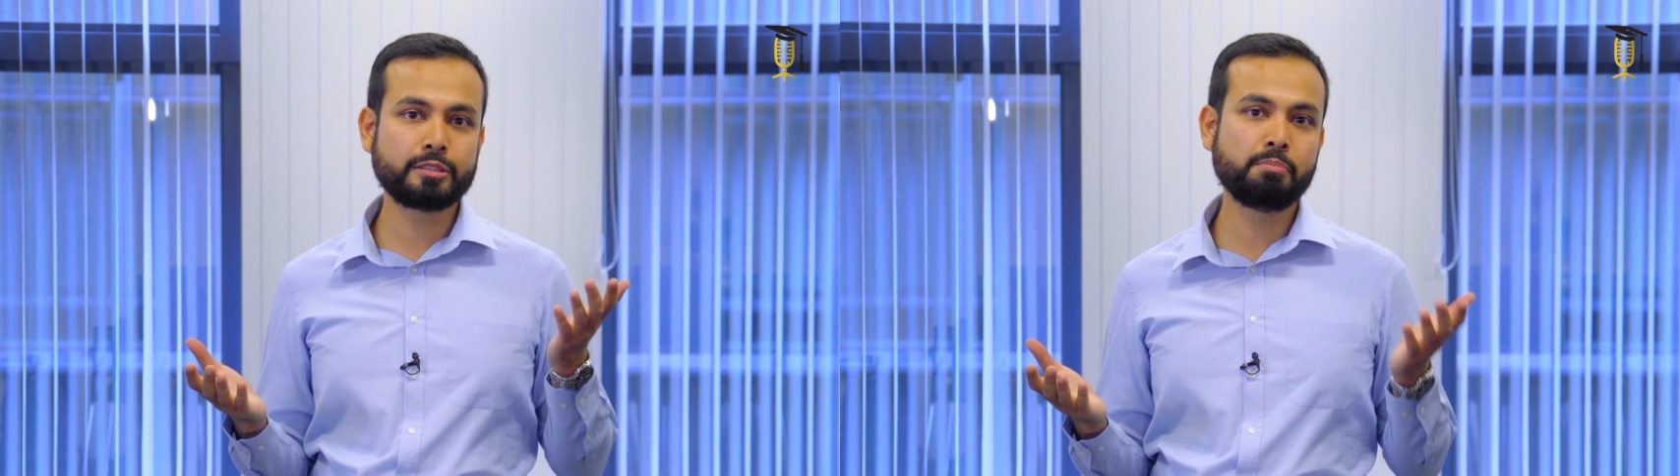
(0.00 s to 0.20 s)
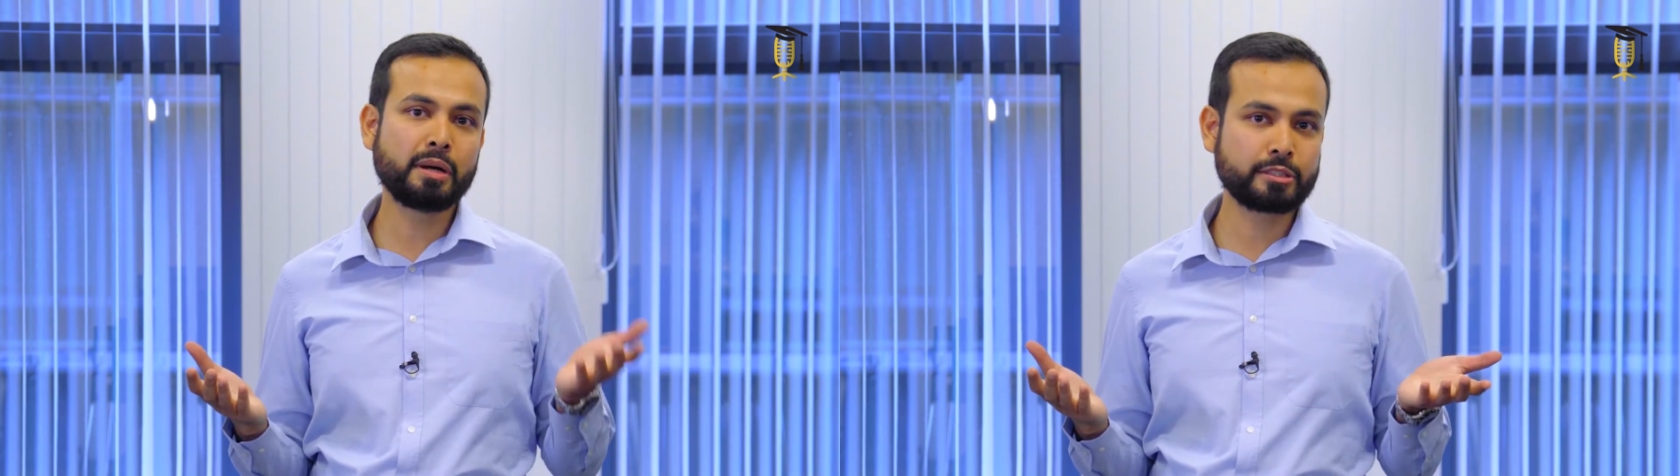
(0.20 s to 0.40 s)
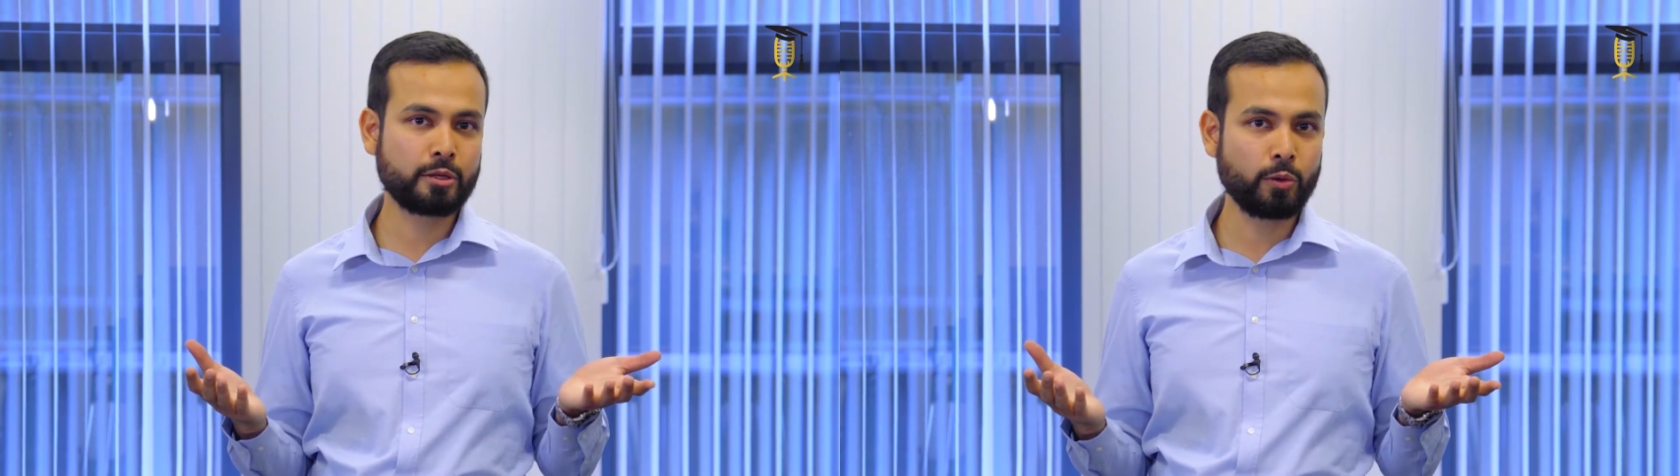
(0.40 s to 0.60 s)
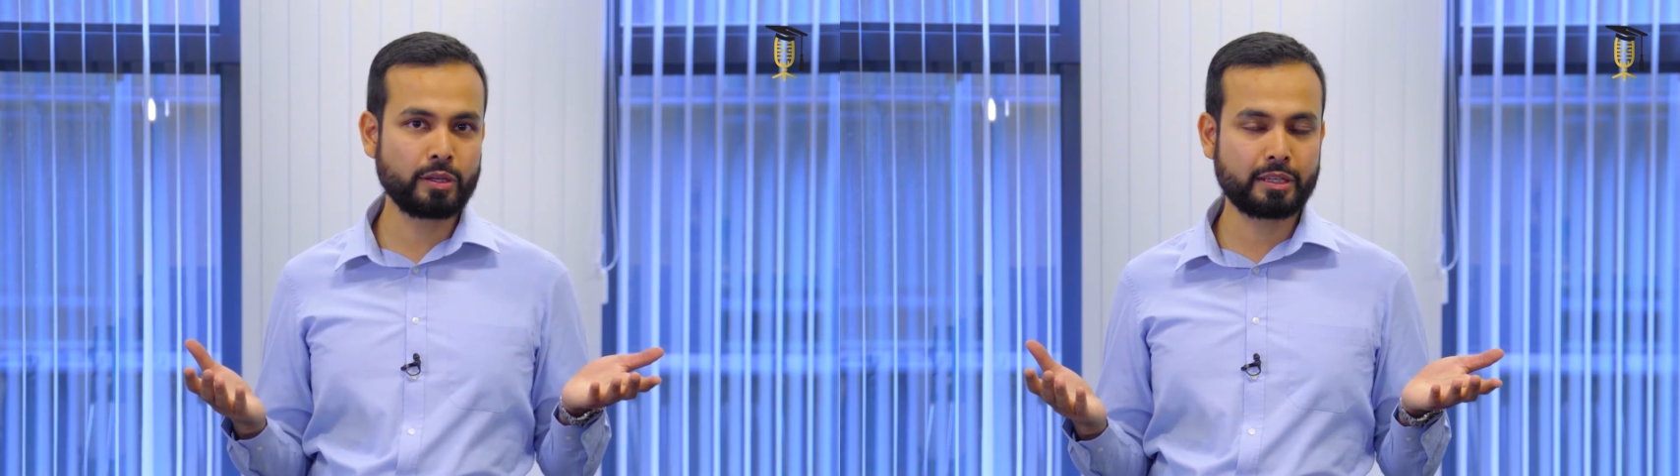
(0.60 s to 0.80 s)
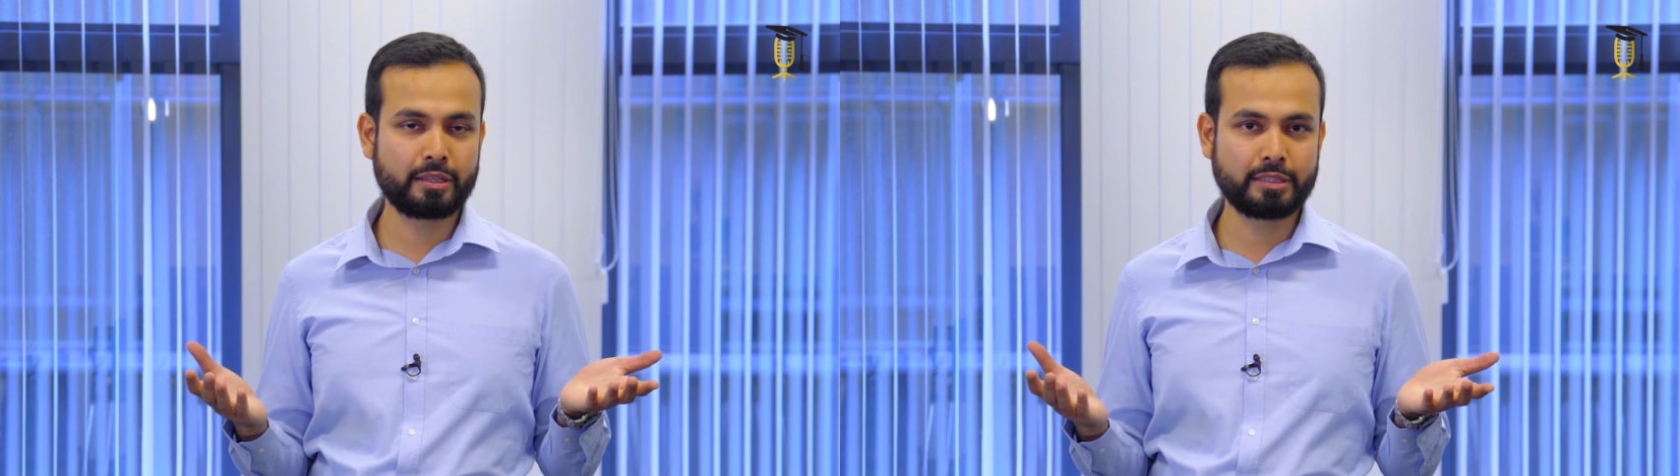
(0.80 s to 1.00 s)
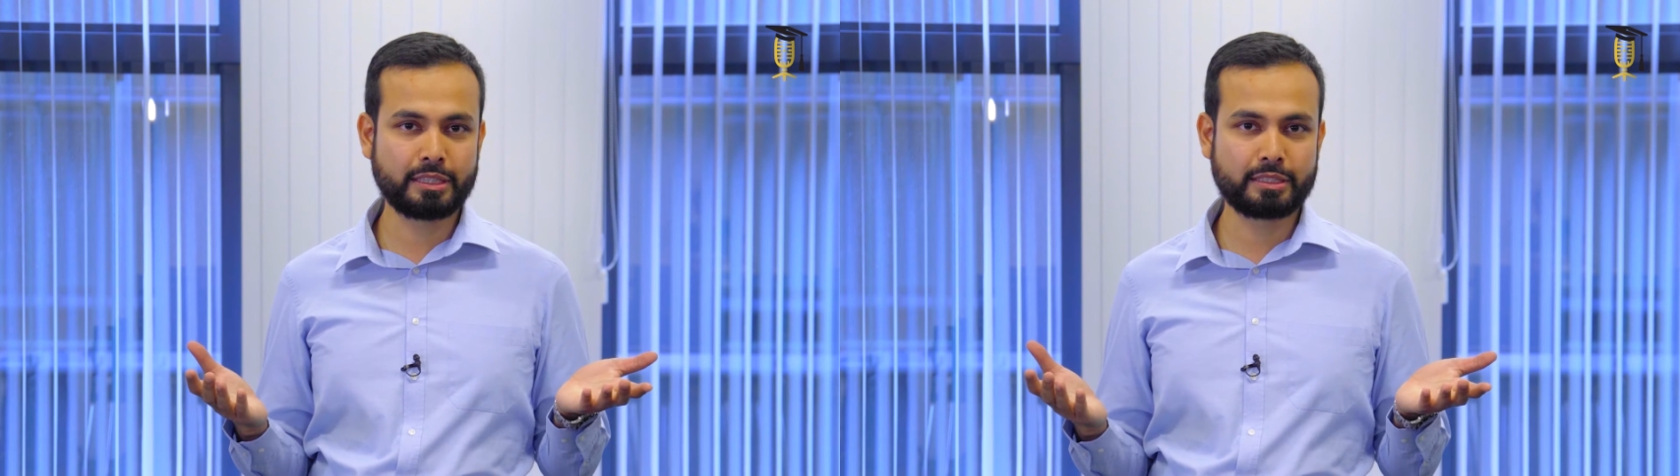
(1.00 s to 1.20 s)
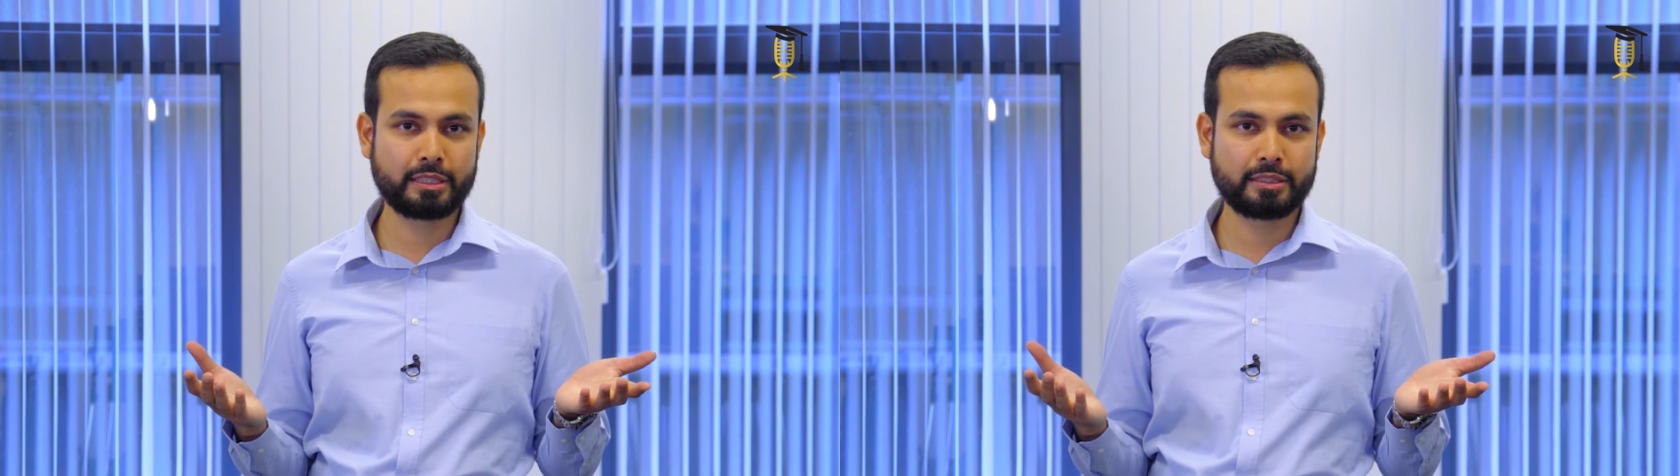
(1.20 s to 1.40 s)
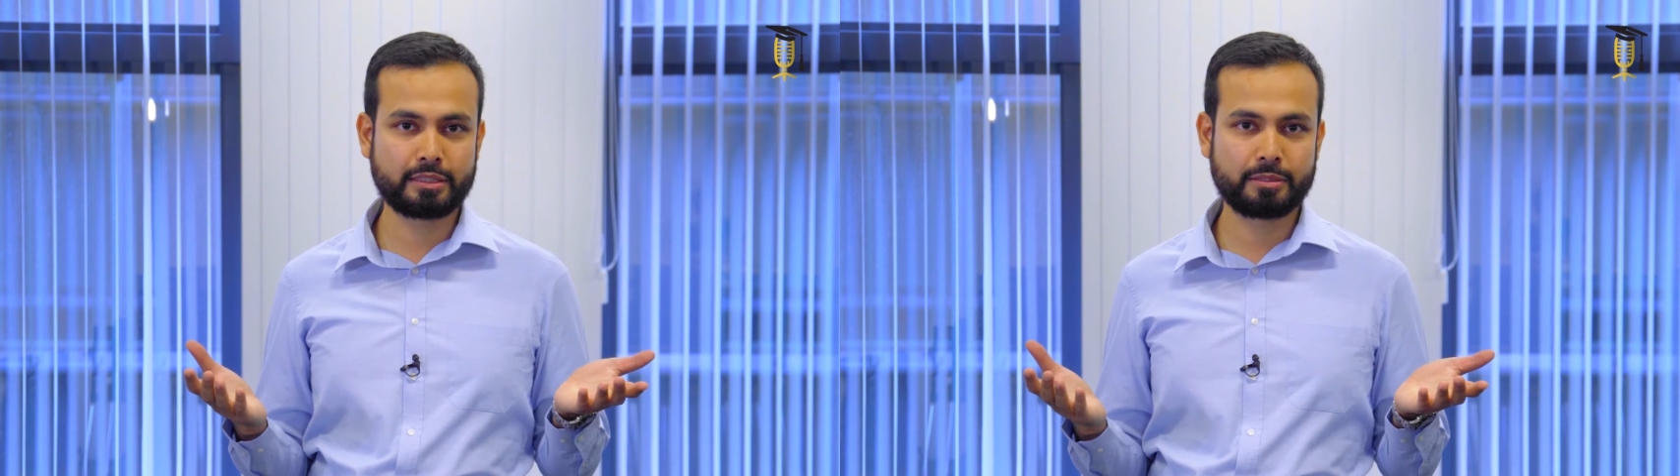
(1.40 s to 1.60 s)
much colder
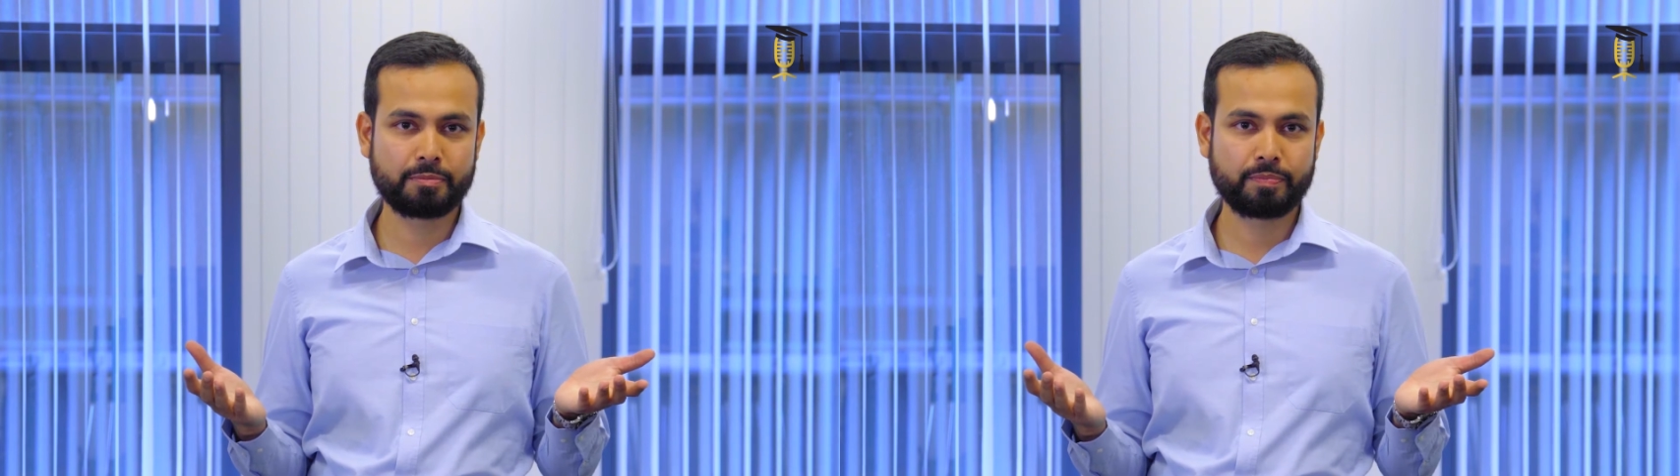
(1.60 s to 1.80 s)
conditions.